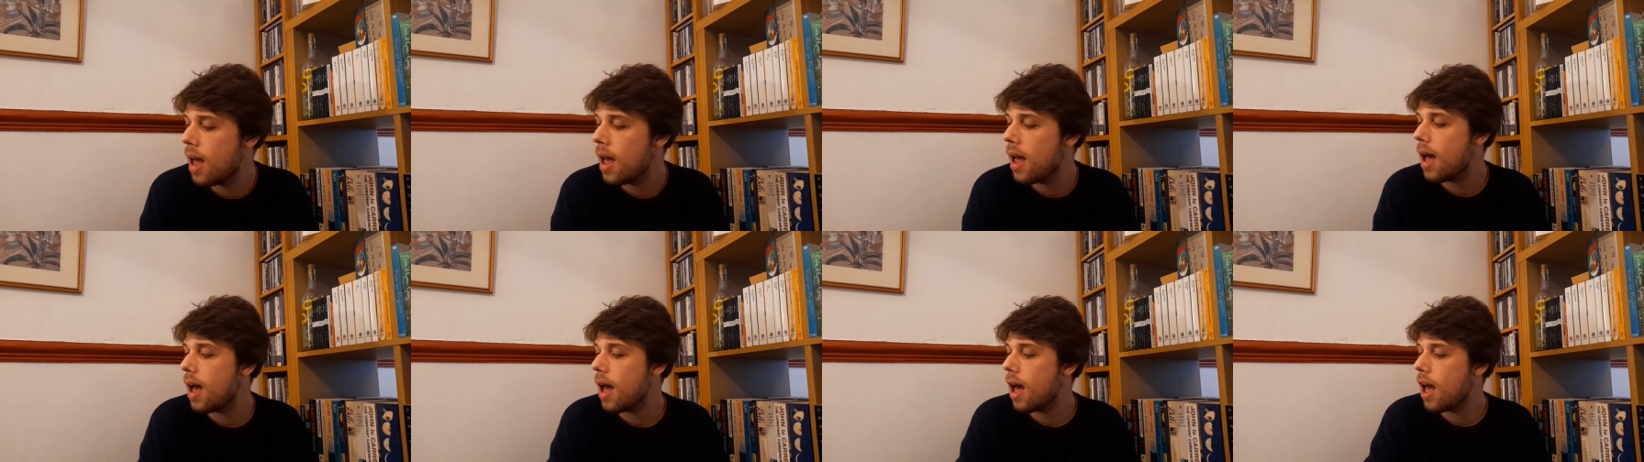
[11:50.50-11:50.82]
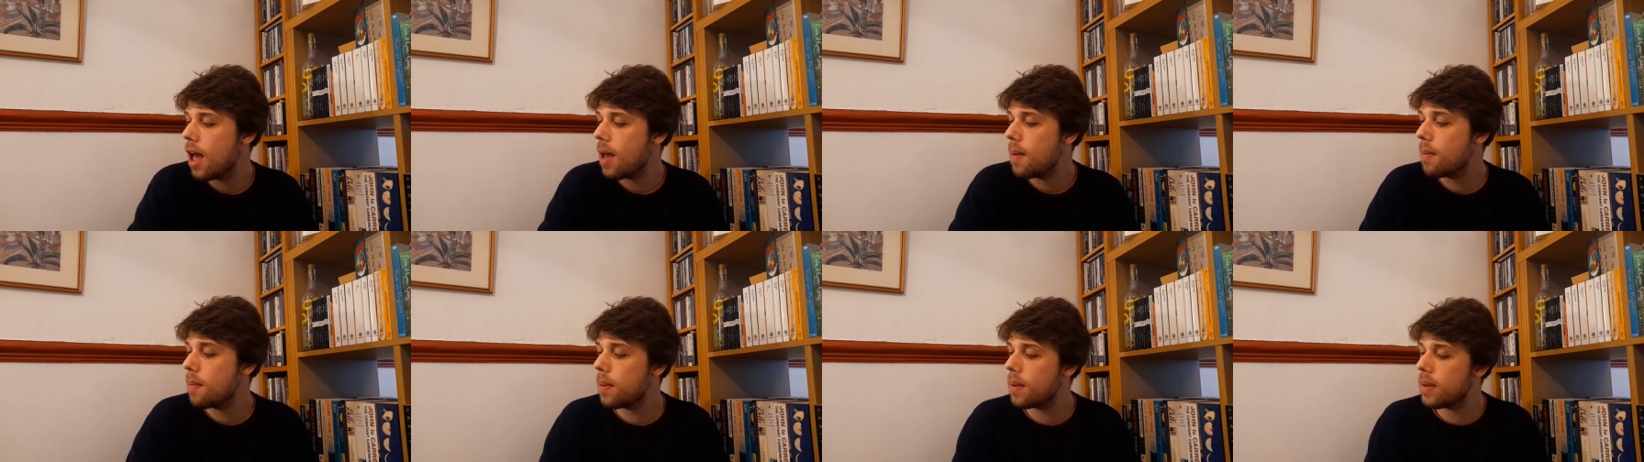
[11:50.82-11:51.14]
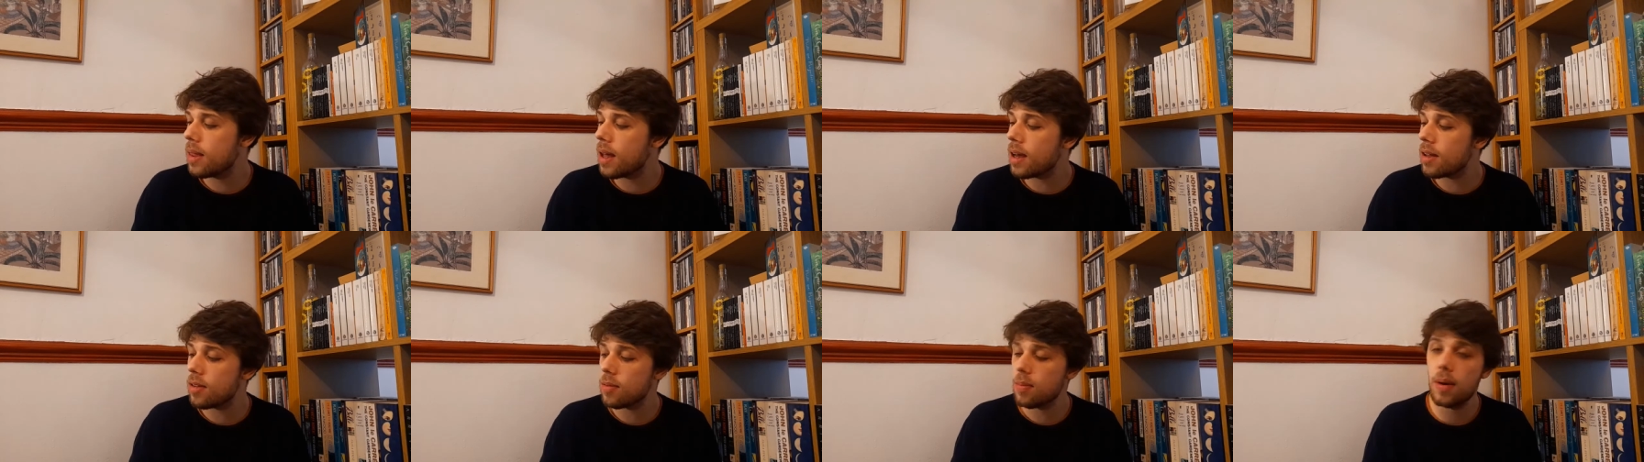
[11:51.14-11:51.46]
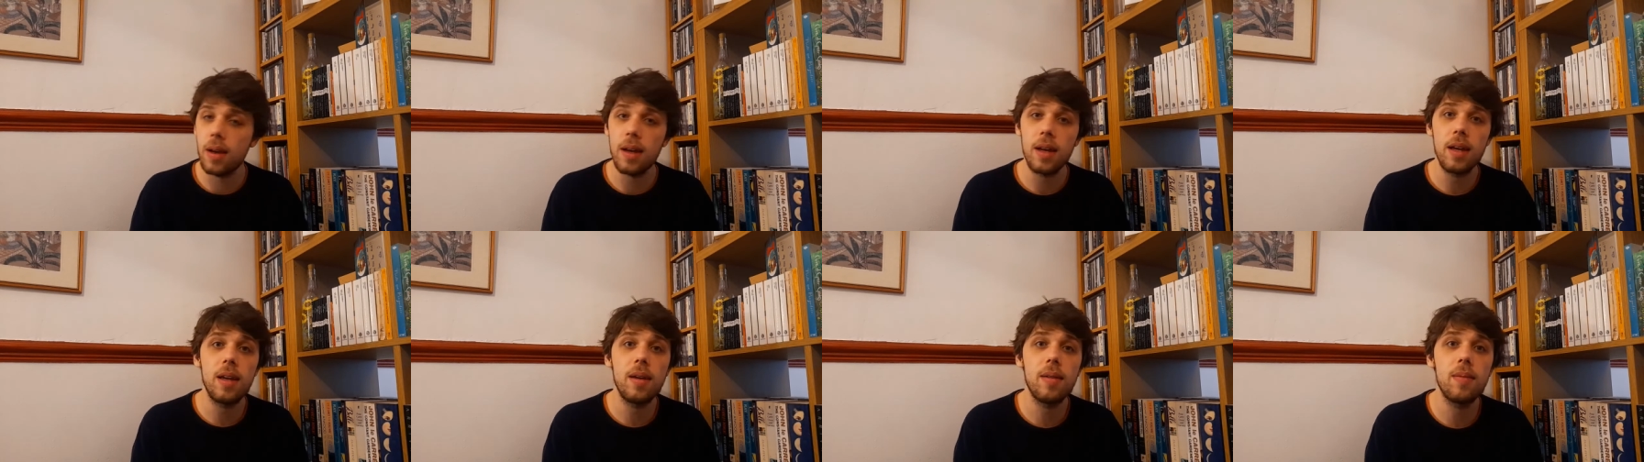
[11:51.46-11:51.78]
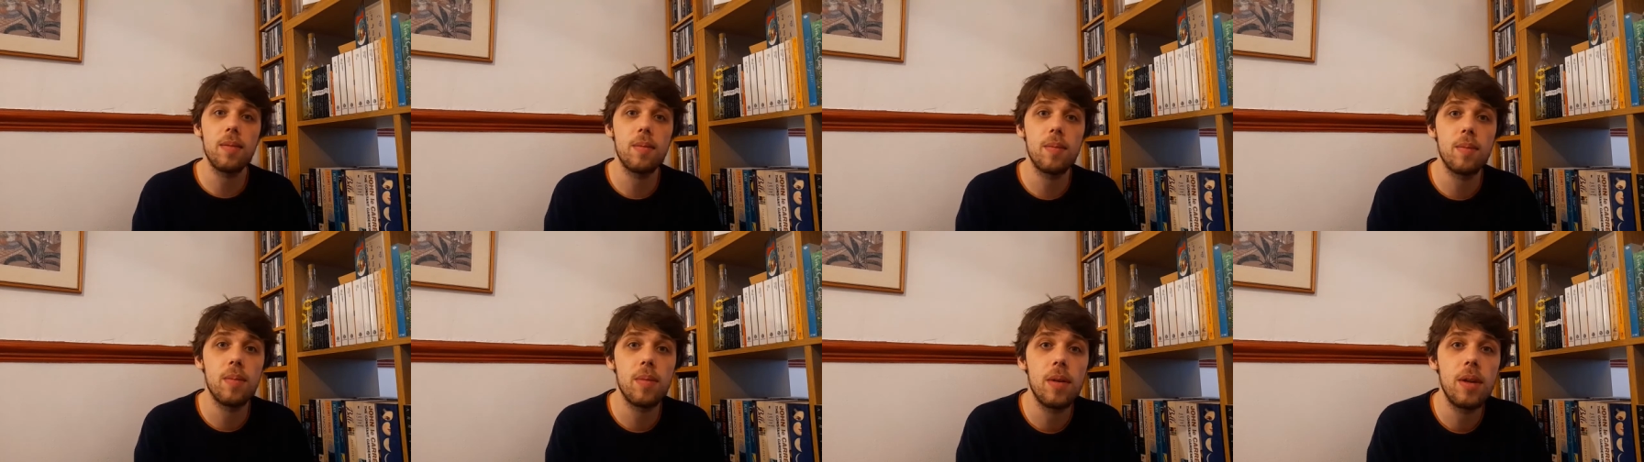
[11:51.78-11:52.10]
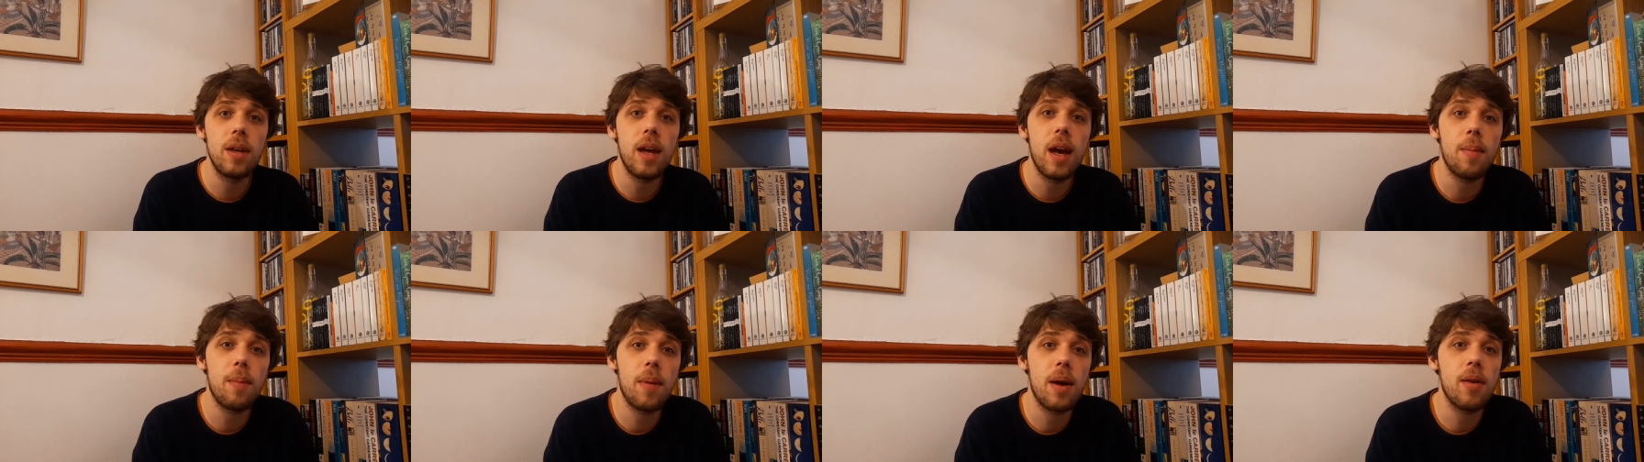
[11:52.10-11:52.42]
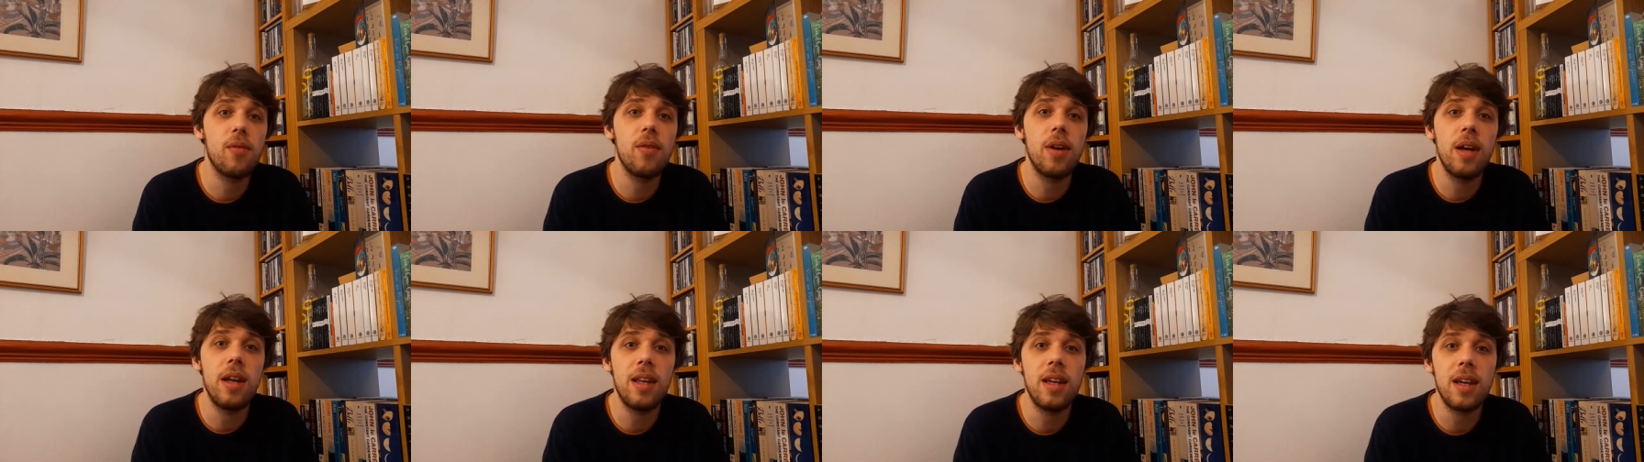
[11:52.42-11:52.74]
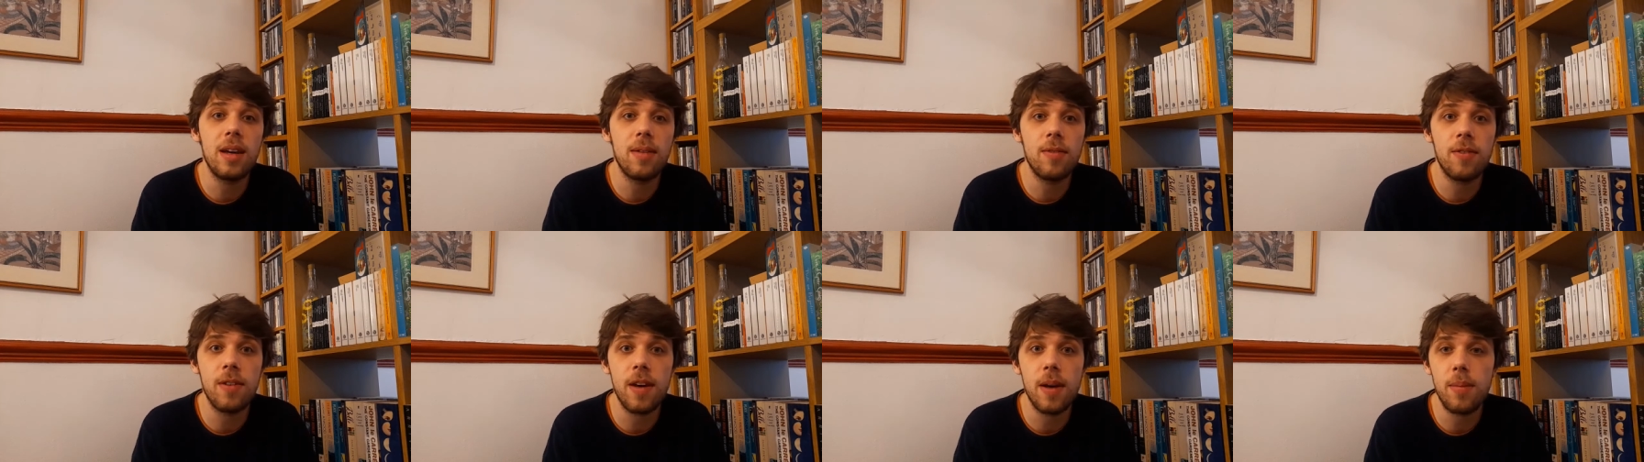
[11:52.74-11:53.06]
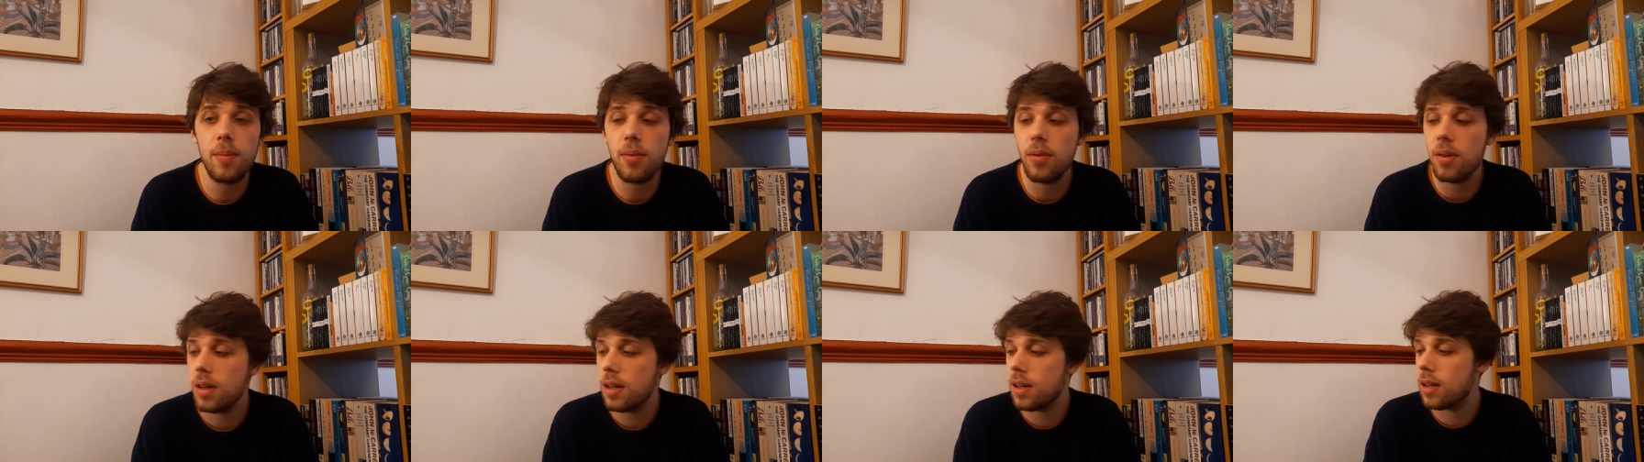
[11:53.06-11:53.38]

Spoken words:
But that's my reading in February,